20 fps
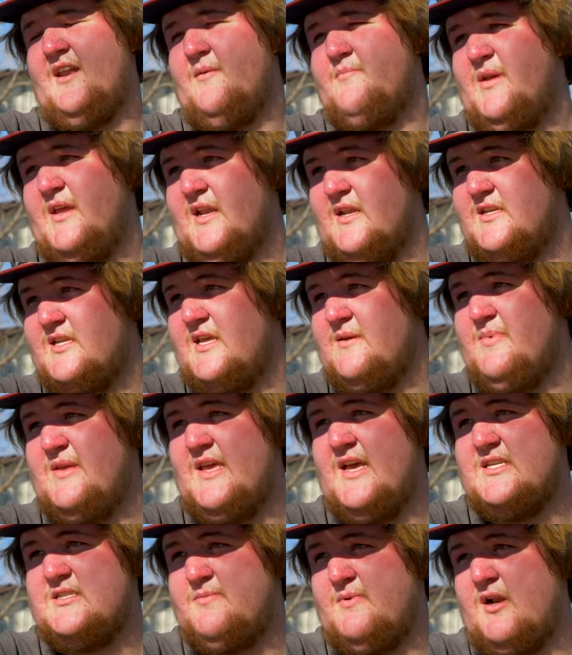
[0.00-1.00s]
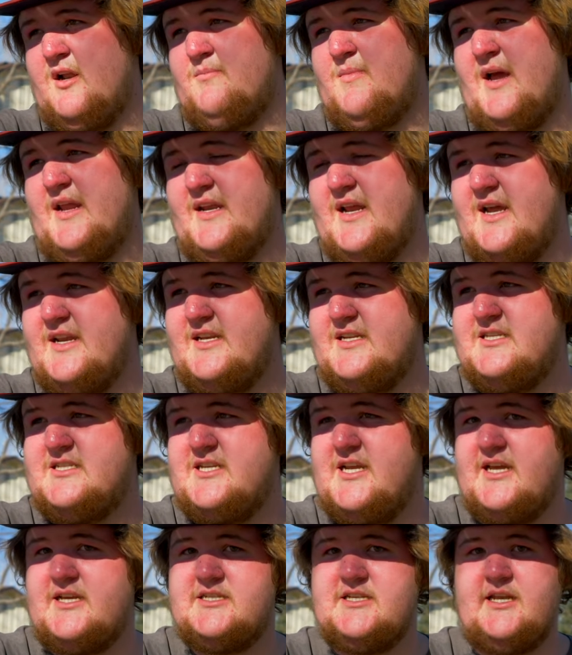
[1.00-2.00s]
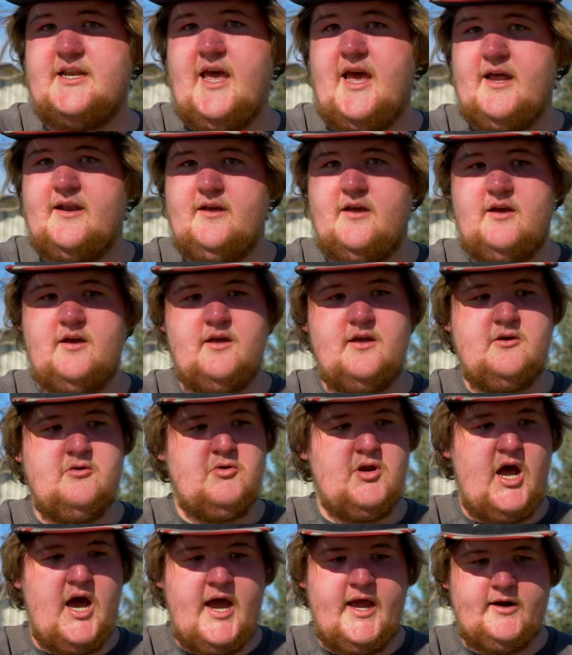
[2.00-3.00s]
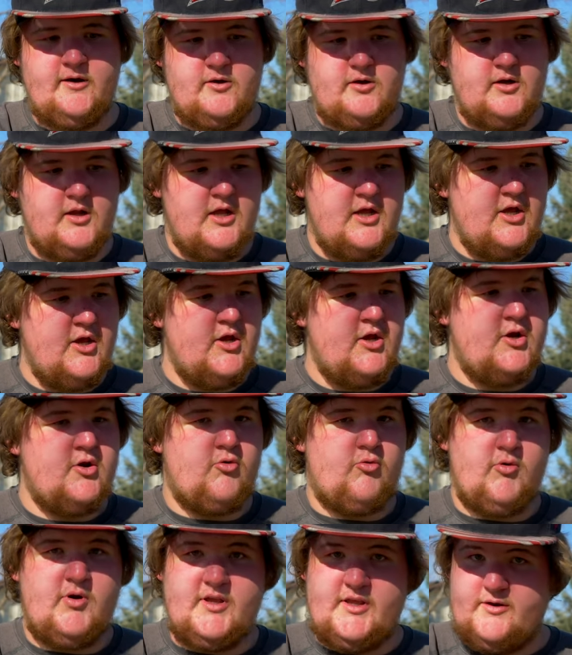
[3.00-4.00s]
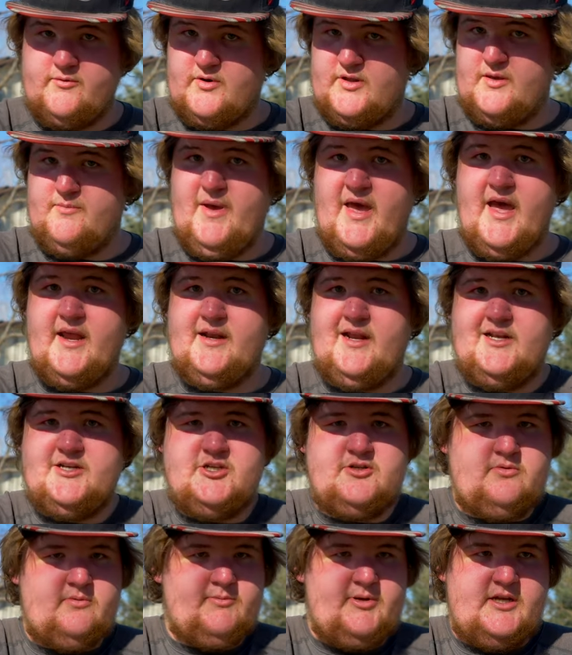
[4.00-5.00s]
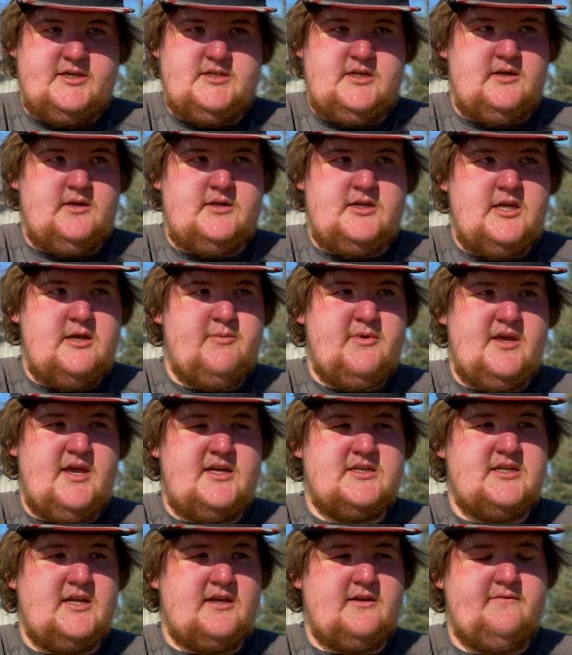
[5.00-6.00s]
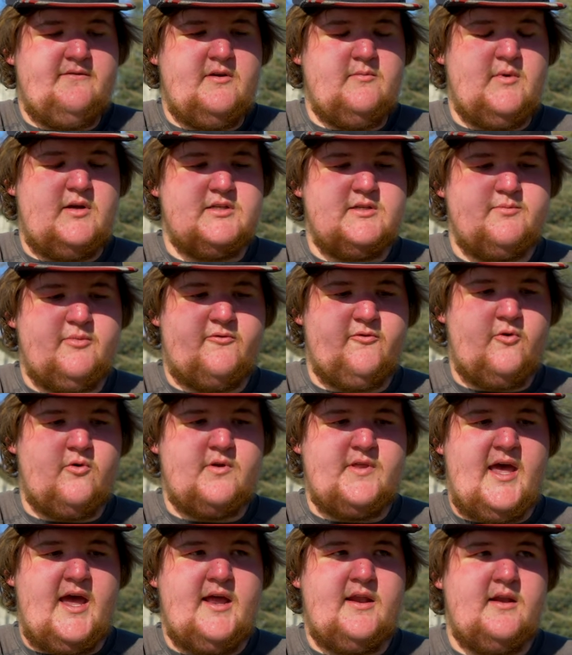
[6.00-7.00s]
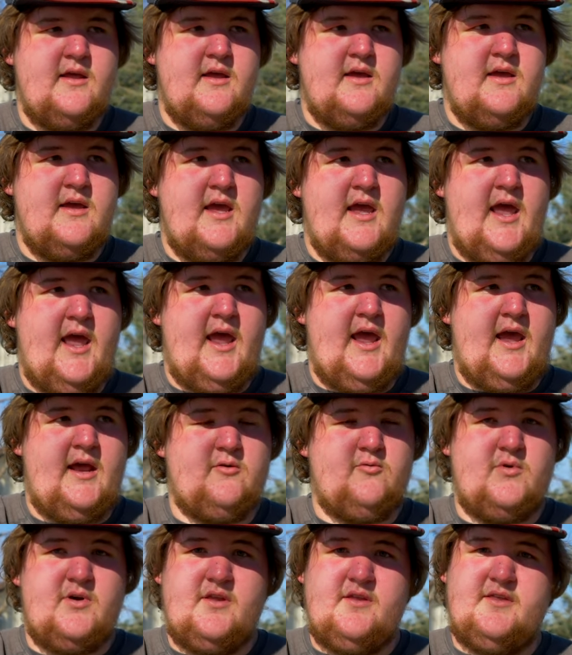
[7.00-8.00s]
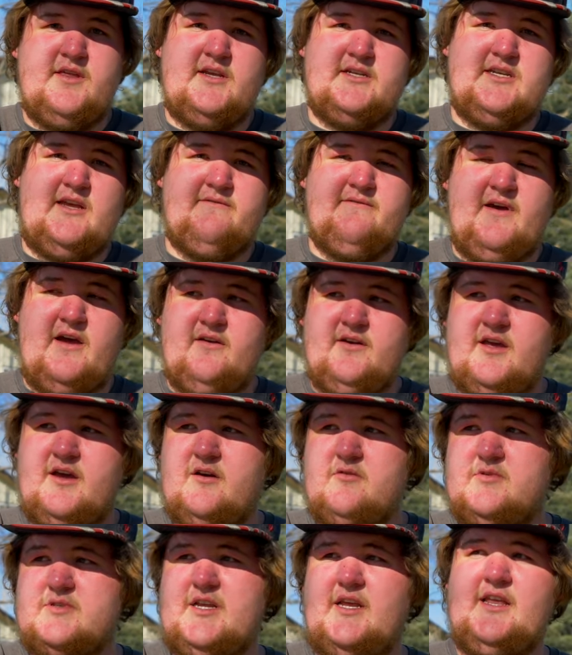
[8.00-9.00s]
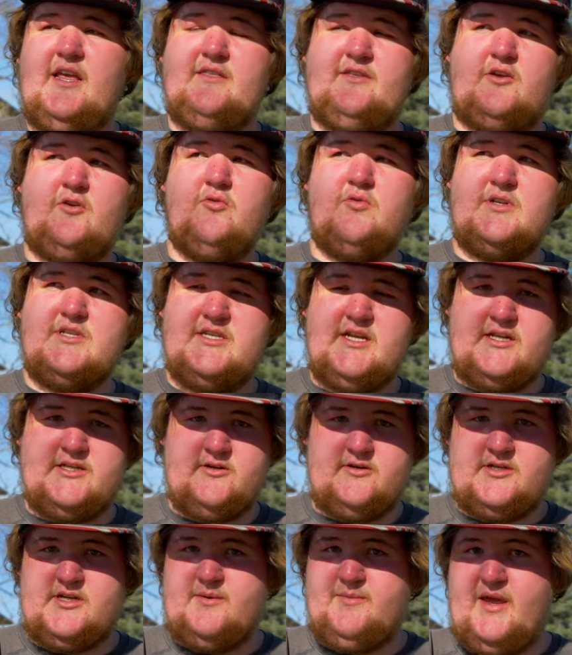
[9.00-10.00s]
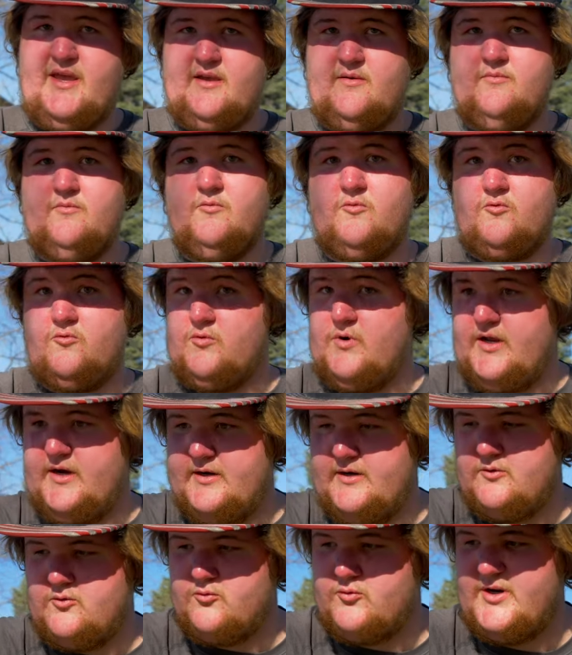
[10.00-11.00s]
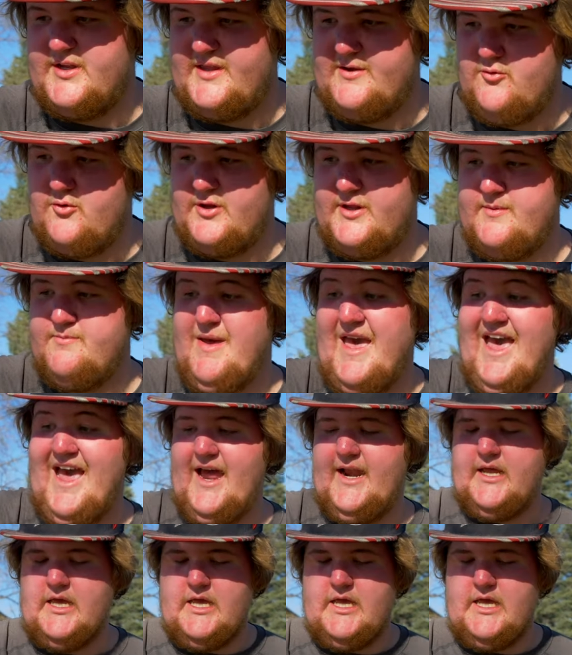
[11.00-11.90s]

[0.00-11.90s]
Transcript: up being a T P S, but on my ninety-six, it had, it would idle really, really bad. And I just replaced a T P S like a few months before that. And one of the things I found out was that, yeah, the coolant sensors can make them run really, really bad.